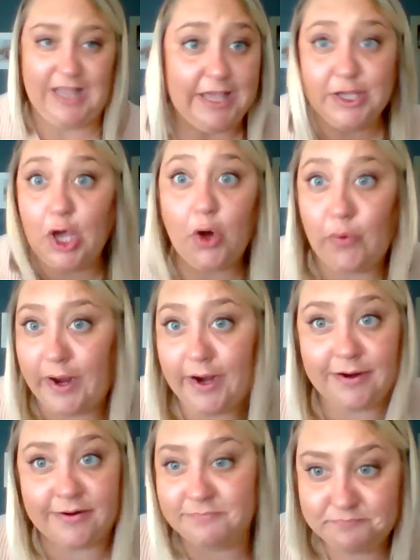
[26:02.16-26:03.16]
and go
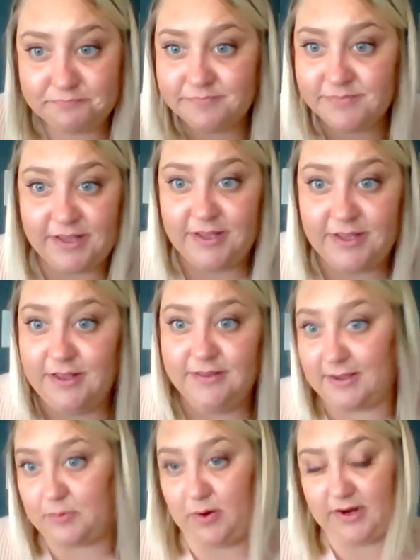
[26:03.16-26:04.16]
where?
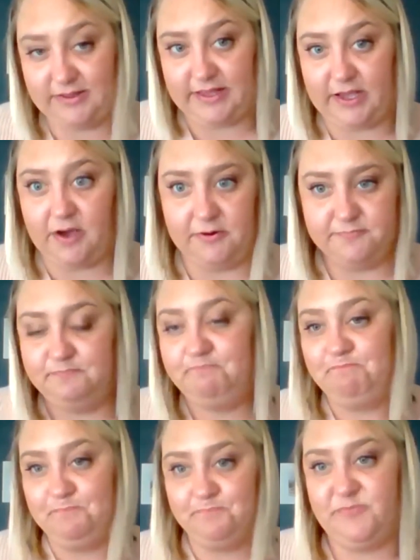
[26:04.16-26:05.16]
Like, where can they go?
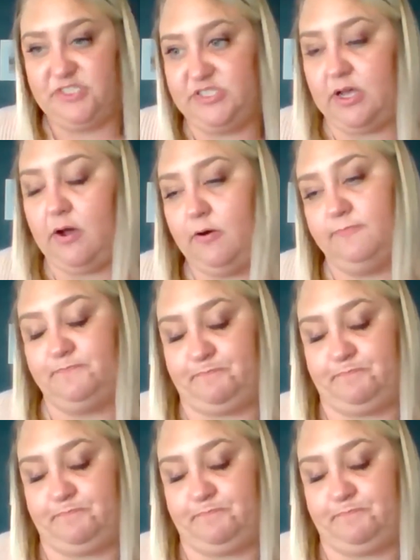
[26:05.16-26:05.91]
So.